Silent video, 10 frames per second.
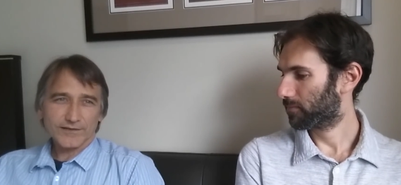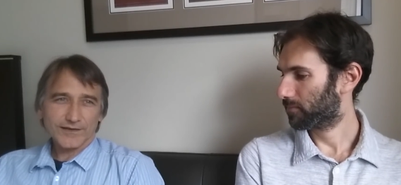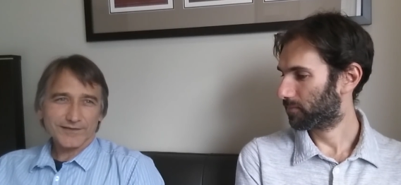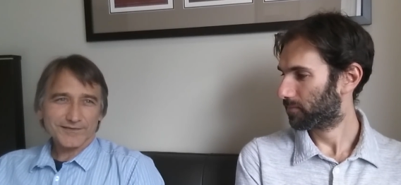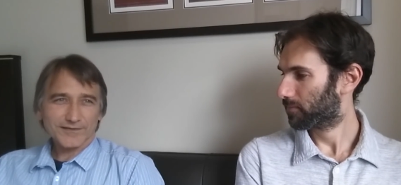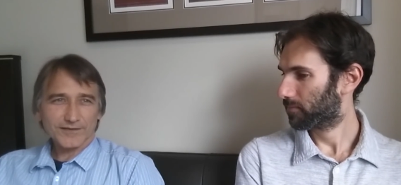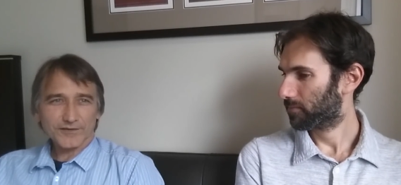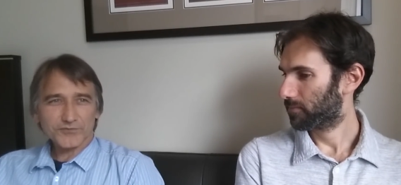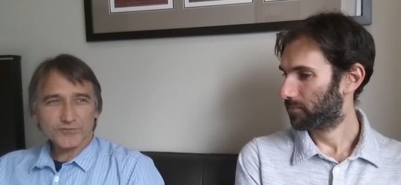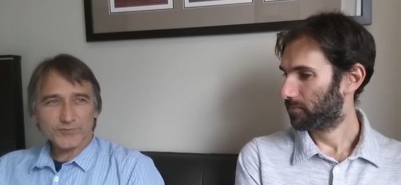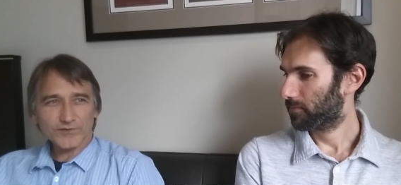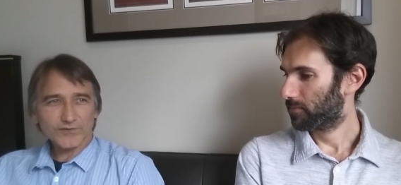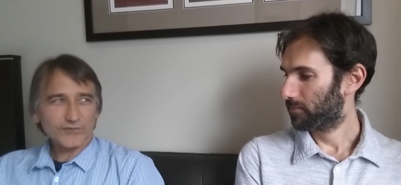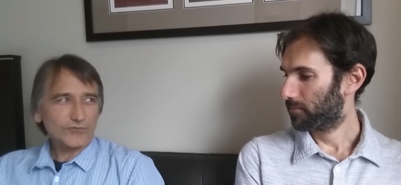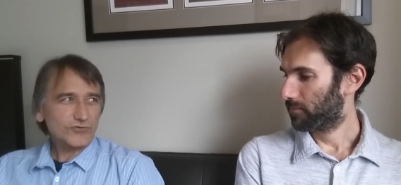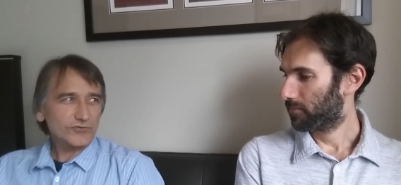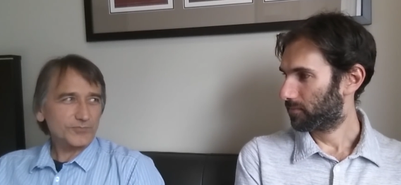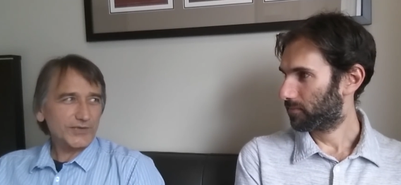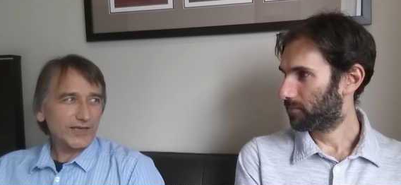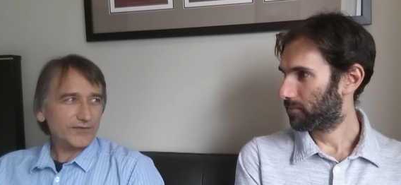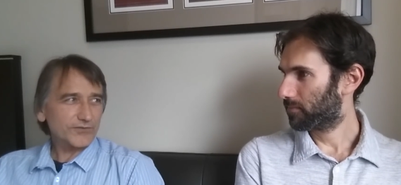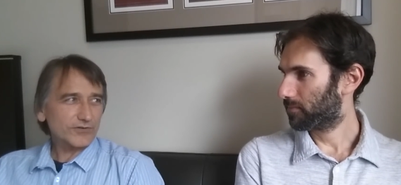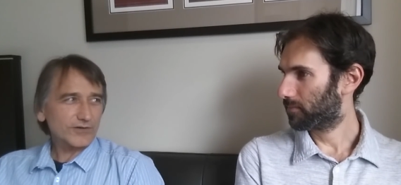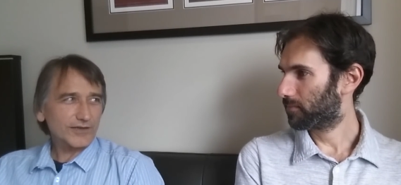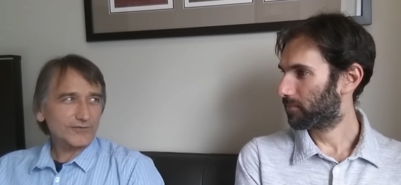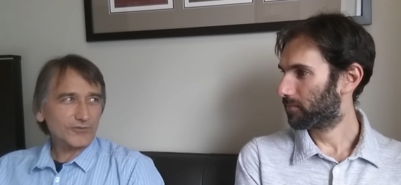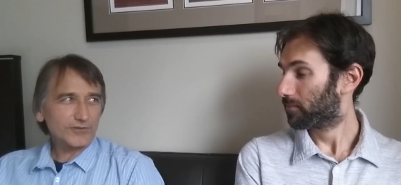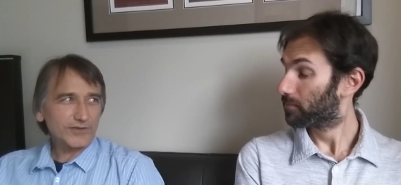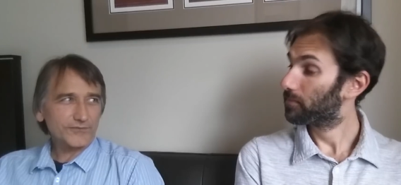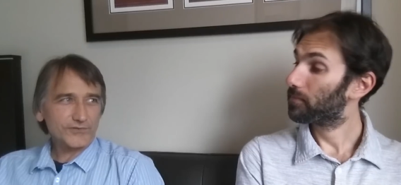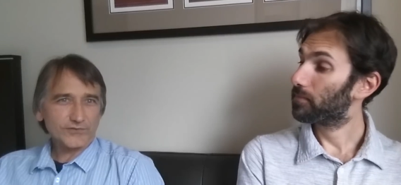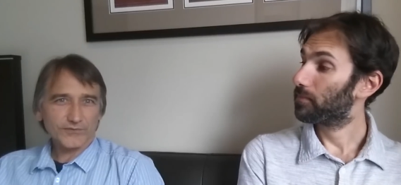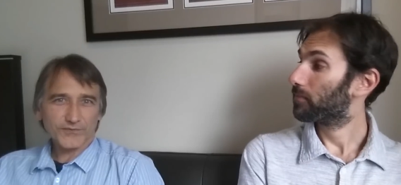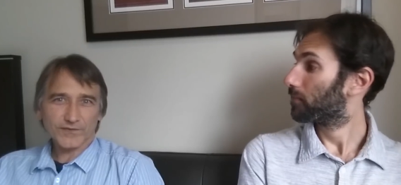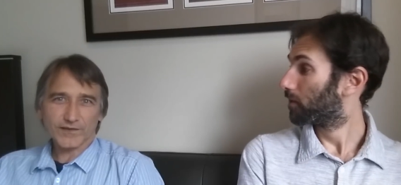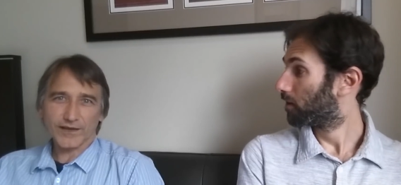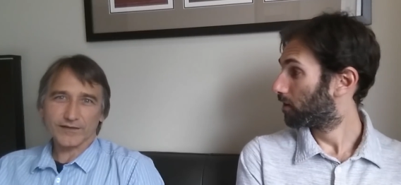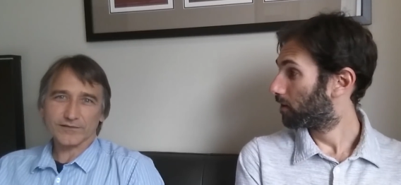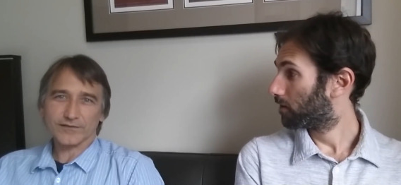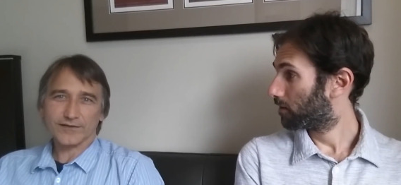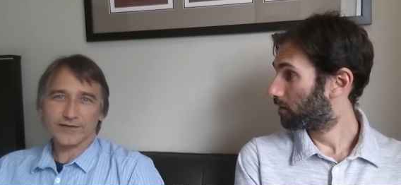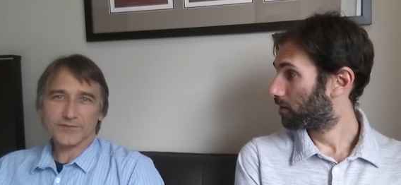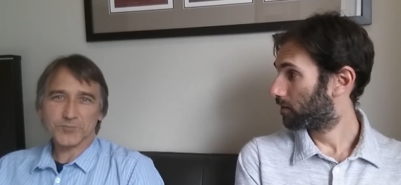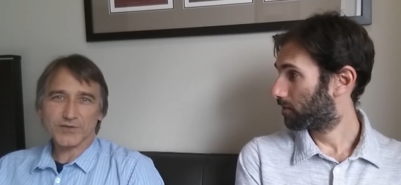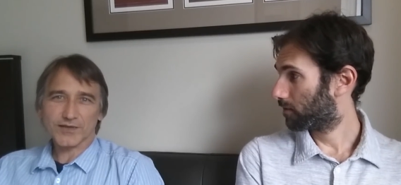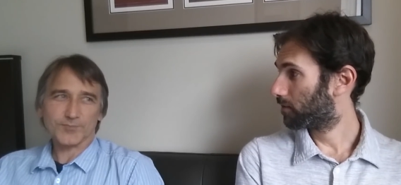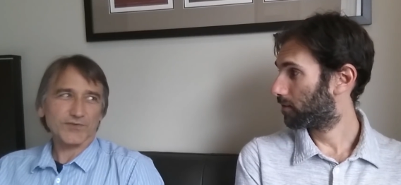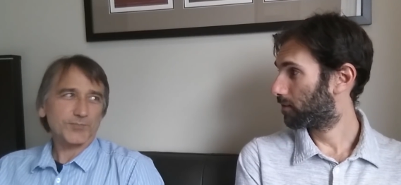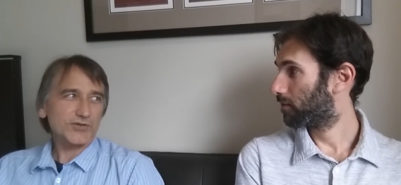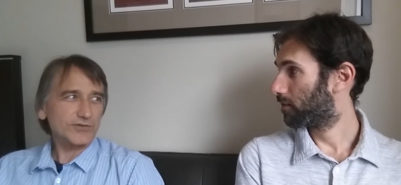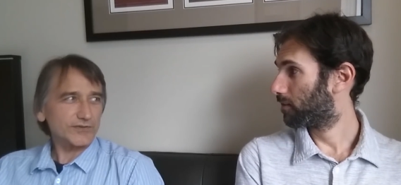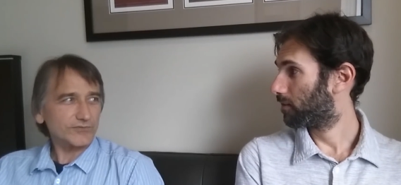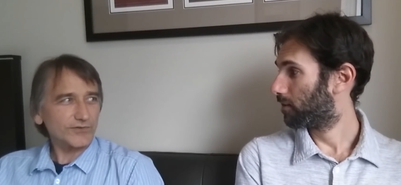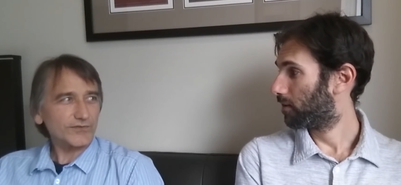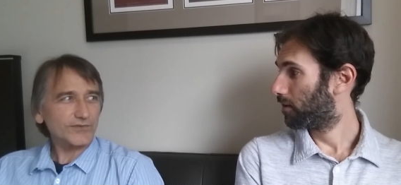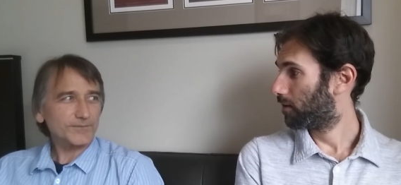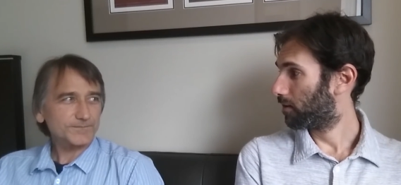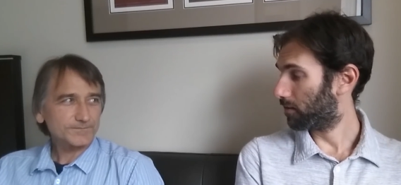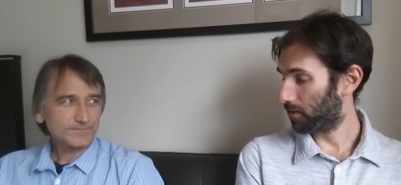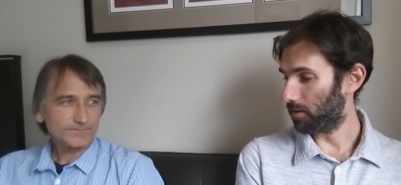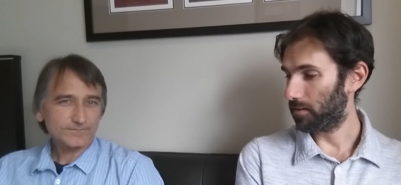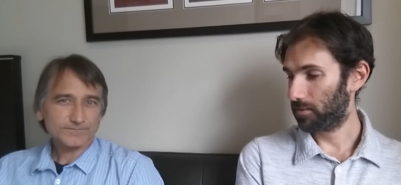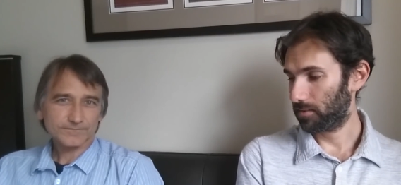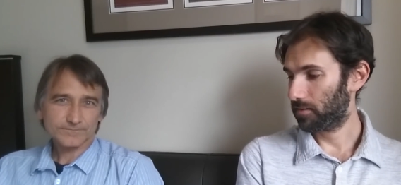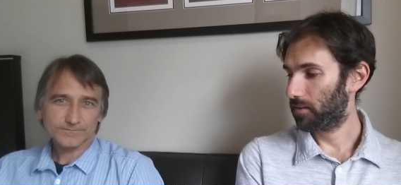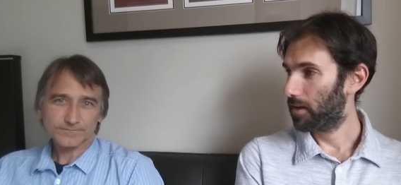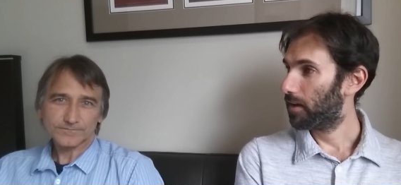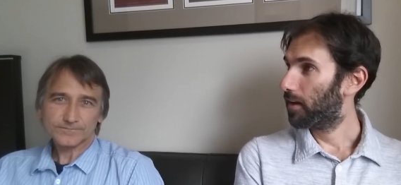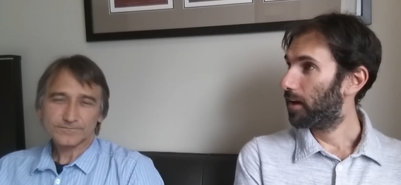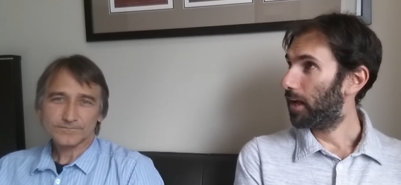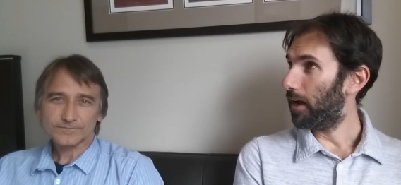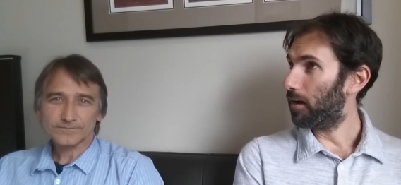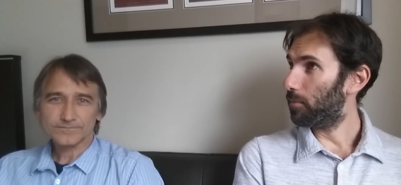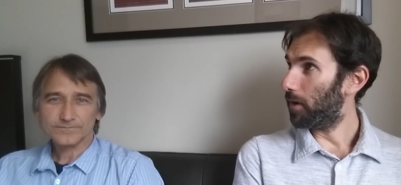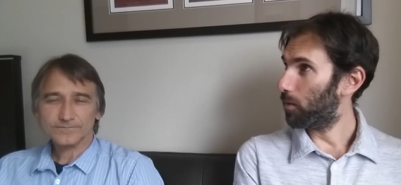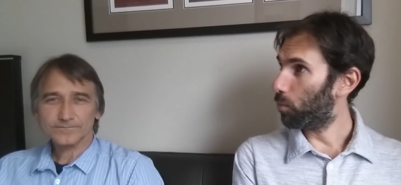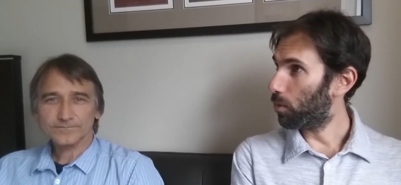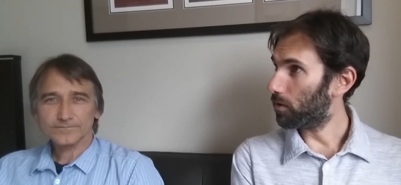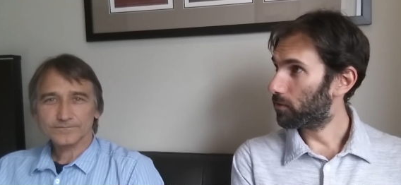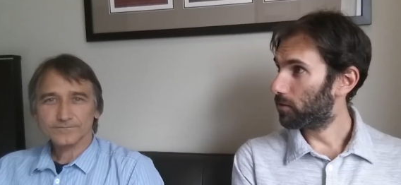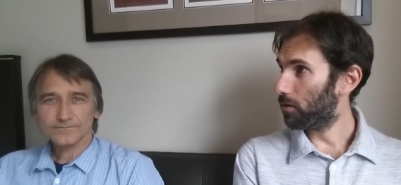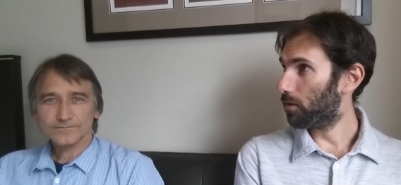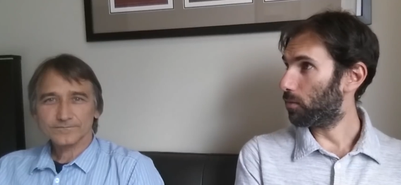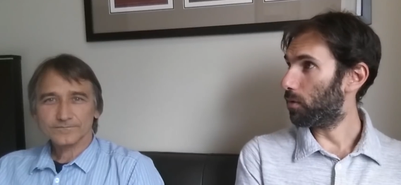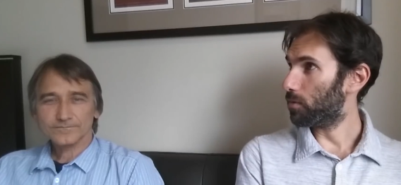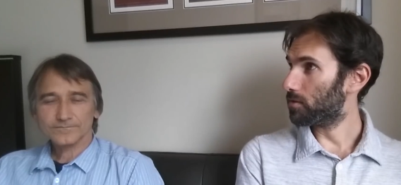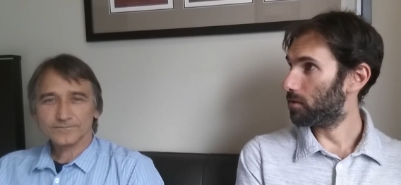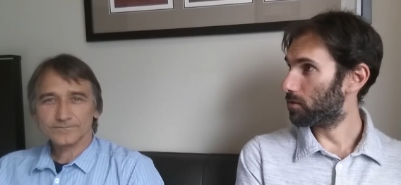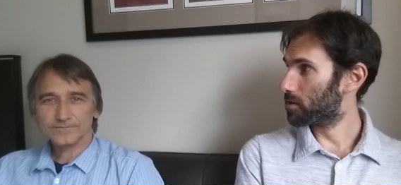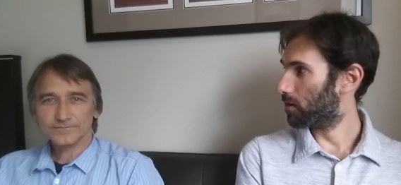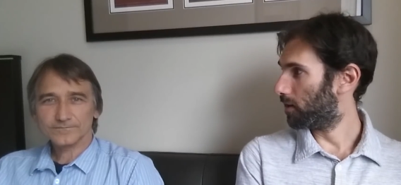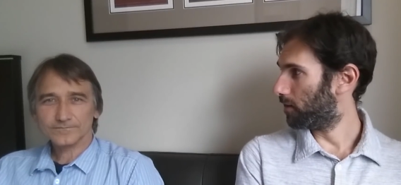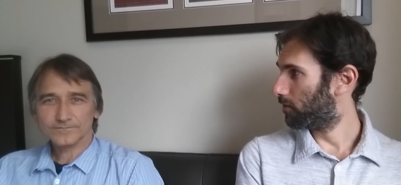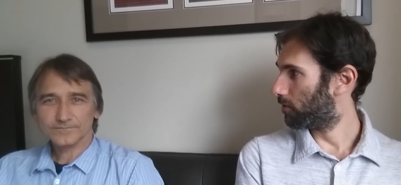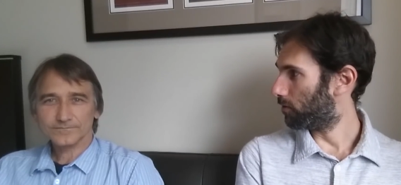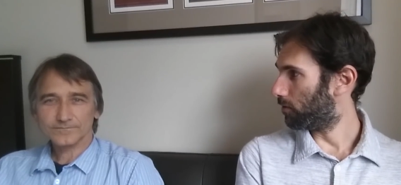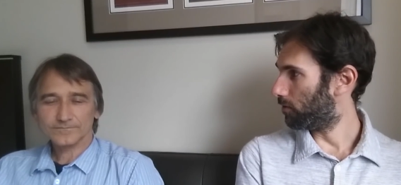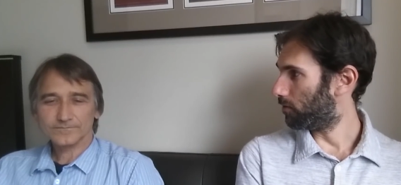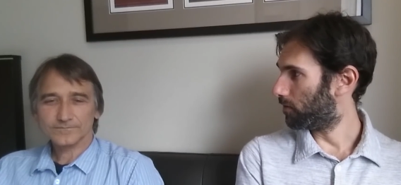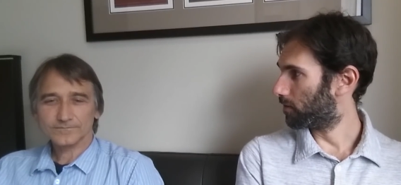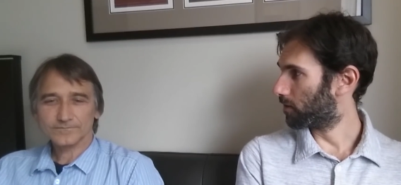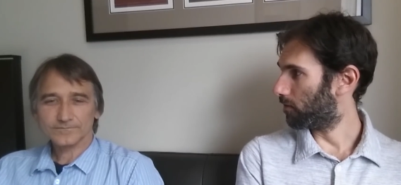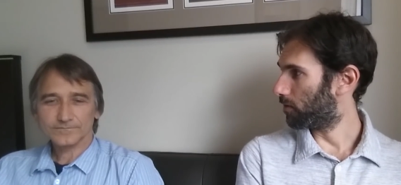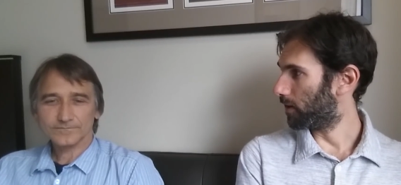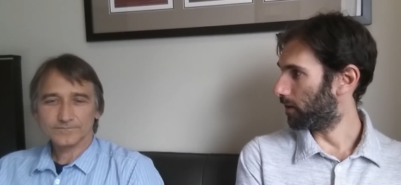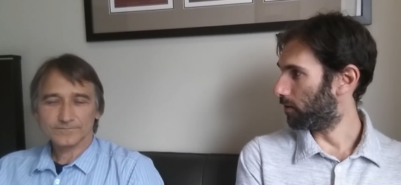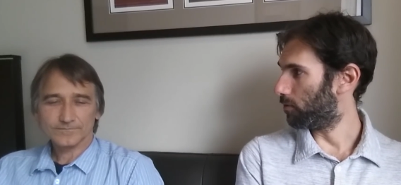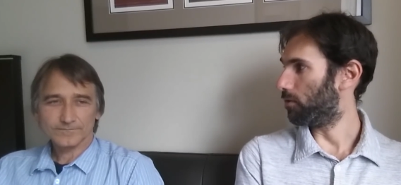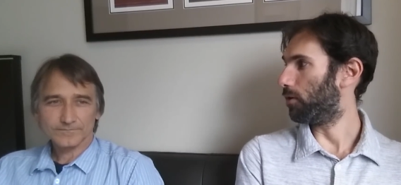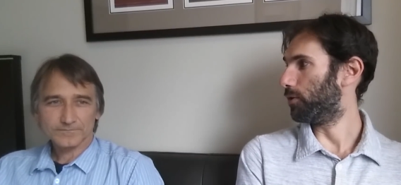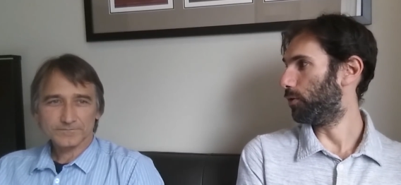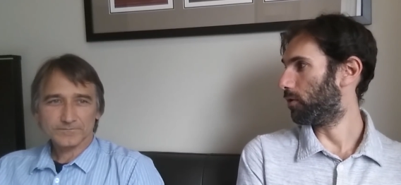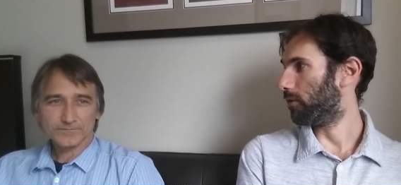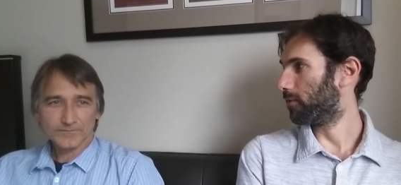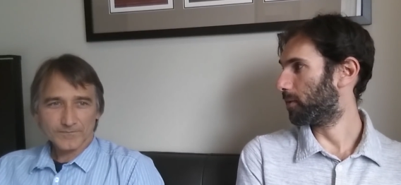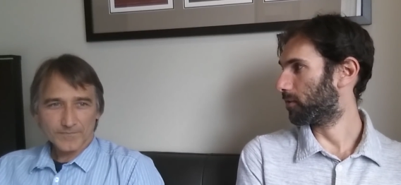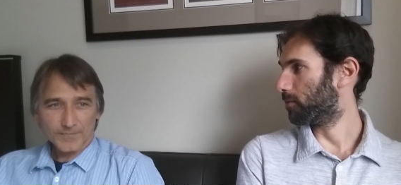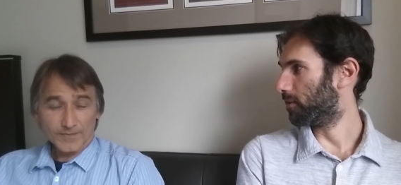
Speaker 1: that uh, human social behavior at all levels of scale has become a special interest.
Speaker 2: Okay. Um, and what's your what was your journey to discovering you're you're on the spectrum